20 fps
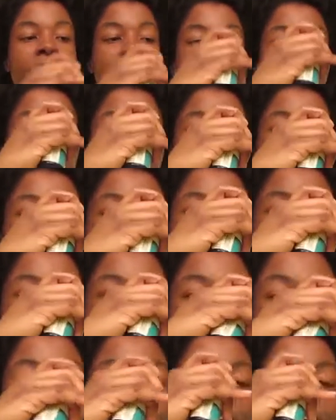Usually it's up
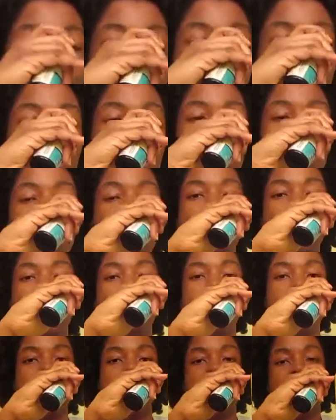here. If it's all the way
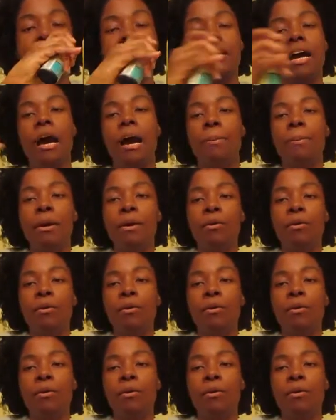up to the top,